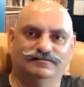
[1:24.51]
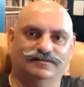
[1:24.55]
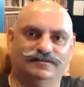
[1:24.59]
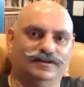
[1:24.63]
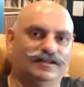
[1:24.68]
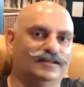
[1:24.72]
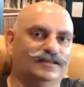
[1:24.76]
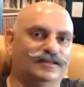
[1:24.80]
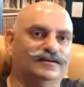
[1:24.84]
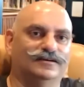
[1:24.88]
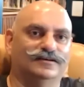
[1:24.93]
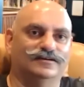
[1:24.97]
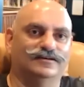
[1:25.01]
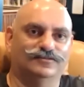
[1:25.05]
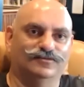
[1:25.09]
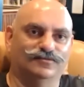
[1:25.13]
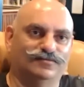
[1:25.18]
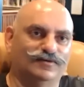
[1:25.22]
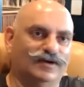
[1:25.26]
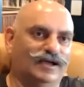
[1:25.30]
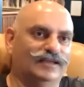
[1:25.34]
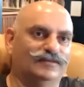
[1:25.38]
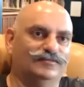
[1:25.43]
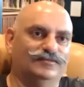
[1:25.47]
3 years or
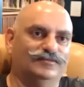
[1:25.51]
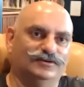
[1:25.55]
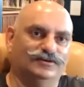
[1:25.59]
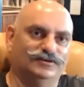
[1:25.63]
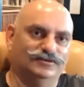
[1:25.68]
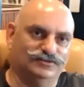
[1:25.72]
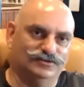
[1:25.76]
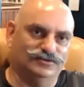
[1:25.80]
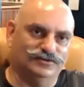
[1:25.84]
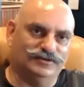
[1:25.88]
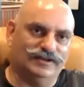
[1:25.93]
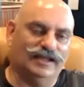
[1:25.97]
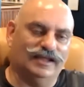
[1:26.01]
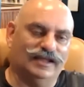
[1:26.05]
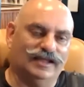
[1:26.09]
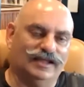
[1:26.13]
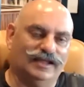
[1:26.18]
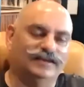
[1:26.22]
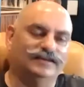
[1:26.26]
5 years or 10